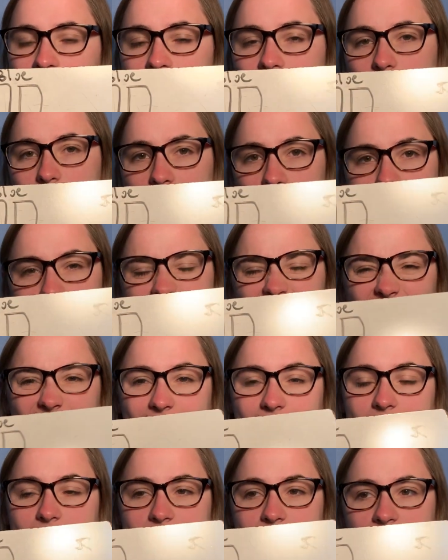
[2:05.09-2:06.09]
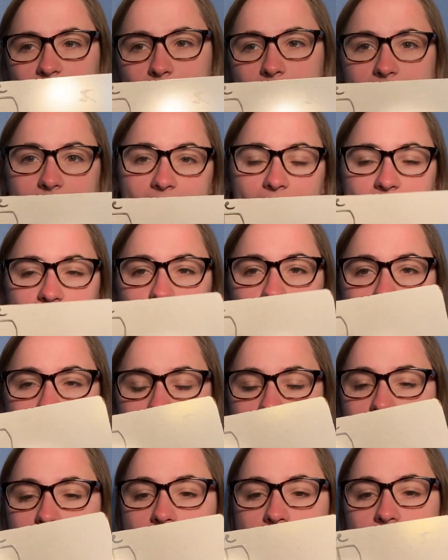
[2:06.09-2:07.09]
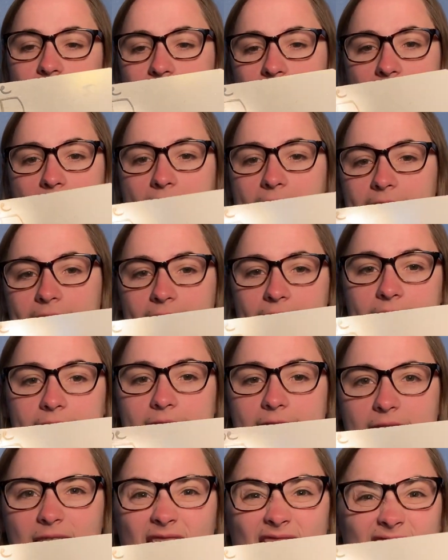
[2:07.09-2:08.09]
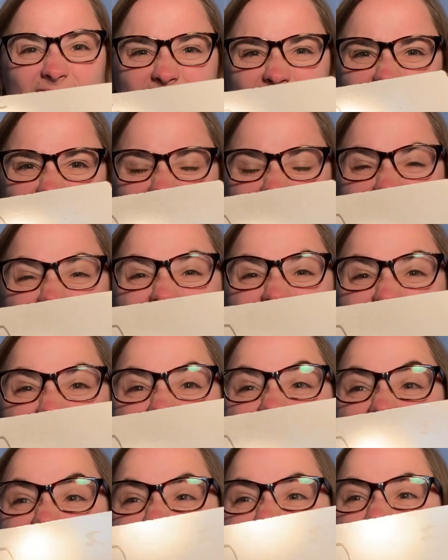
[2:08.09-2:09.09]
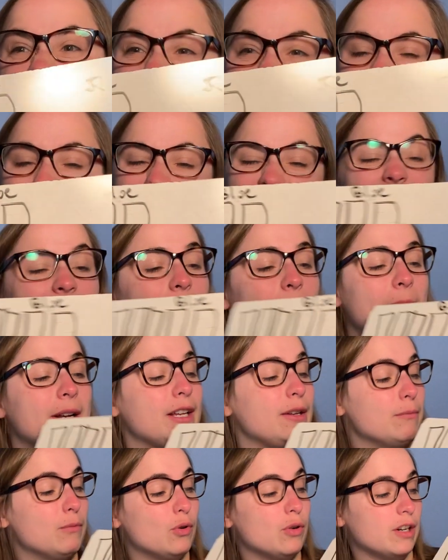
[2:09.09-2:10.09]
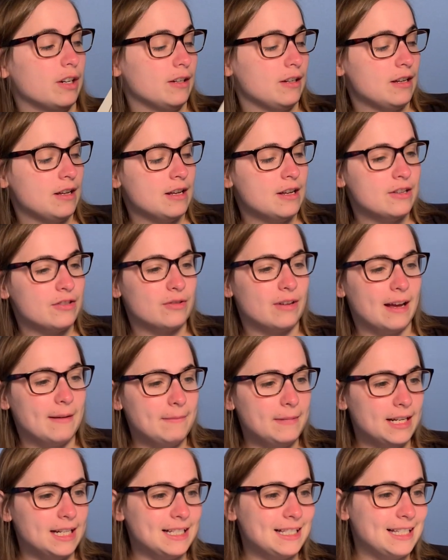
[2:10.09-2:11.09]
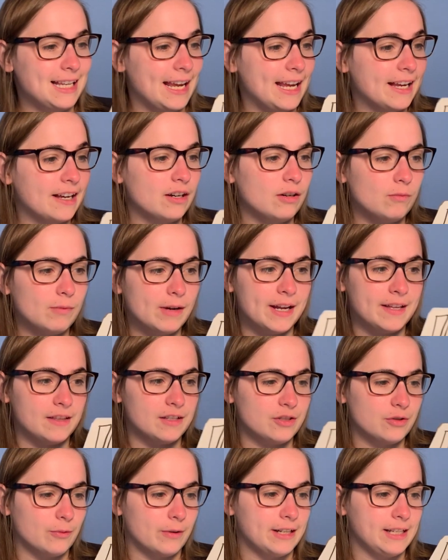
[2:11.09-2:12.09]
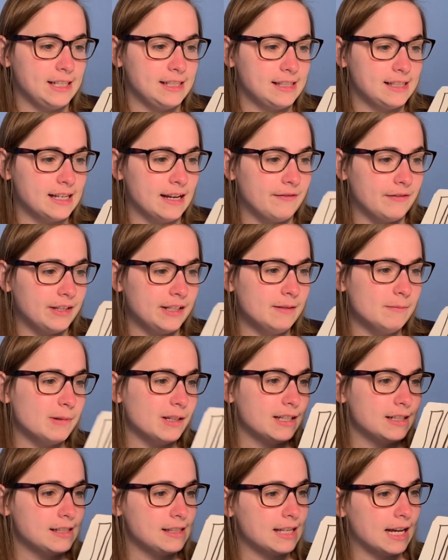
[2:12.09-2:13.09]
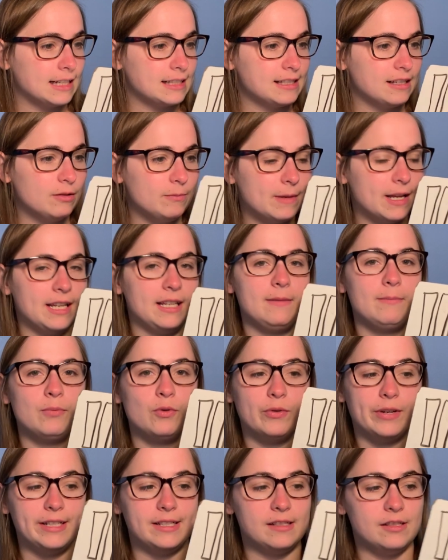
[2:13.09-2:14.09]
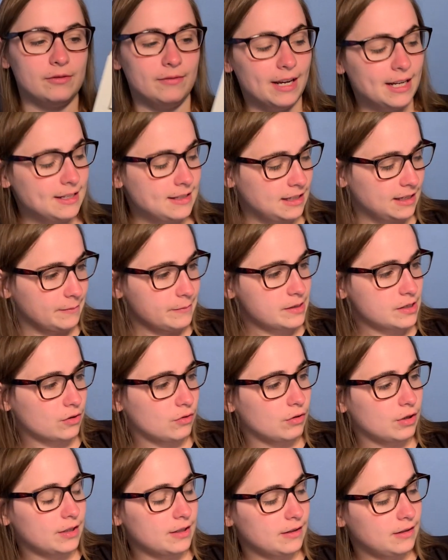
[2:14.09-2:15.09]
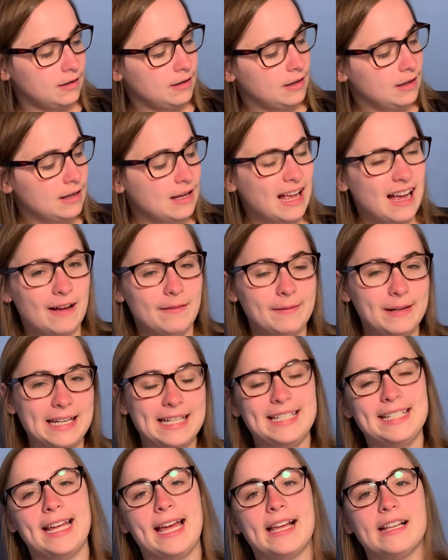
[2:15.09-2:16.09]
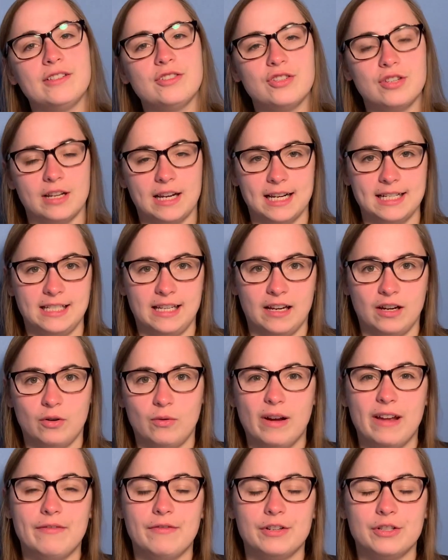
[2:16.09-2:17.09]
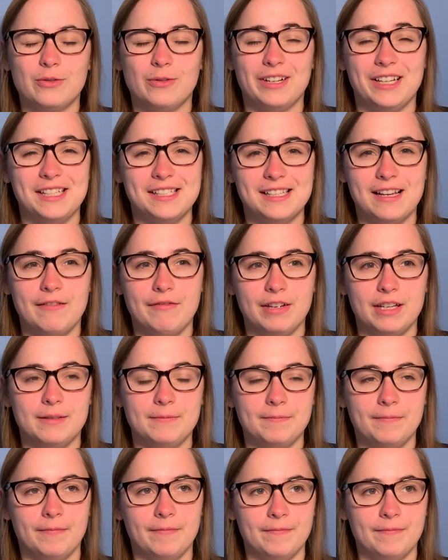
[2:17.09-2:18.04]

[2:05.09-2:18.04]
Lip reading: The part that's the same is that 27 hiding inside here. Then the leftovers will be how many more. So I'm going to take away the 27 because that's how many points the red team scored. How many 10s should I take away for 27?